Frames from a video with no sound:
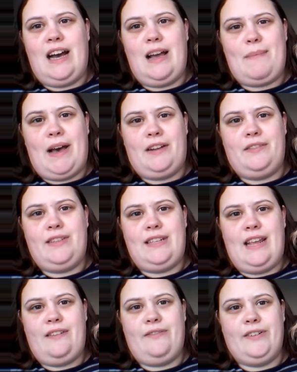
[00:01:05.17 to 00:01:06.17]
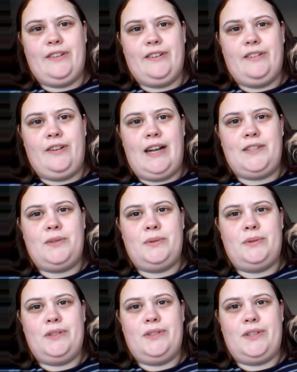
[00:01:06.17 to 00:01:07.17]
out of state for grad
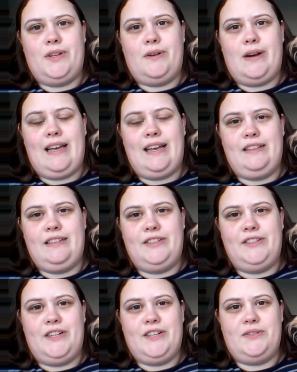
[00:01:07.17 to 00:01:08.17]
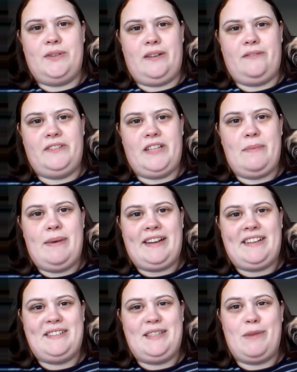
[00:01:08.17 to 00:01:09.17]
school, so I got a little dog so I can fly
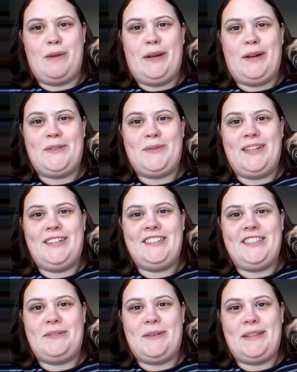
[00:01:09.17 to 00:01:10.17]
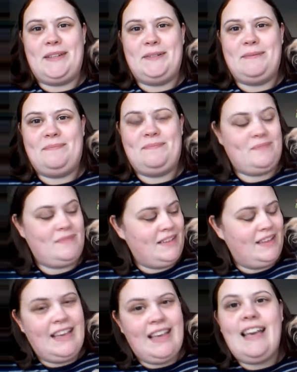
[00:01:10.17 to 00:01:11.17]
back to see my parents regularly with her.
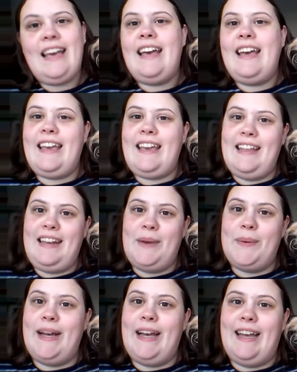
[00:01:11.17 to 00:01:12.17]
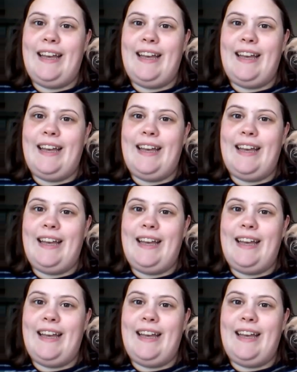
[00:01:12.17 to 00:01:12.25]
Anyway,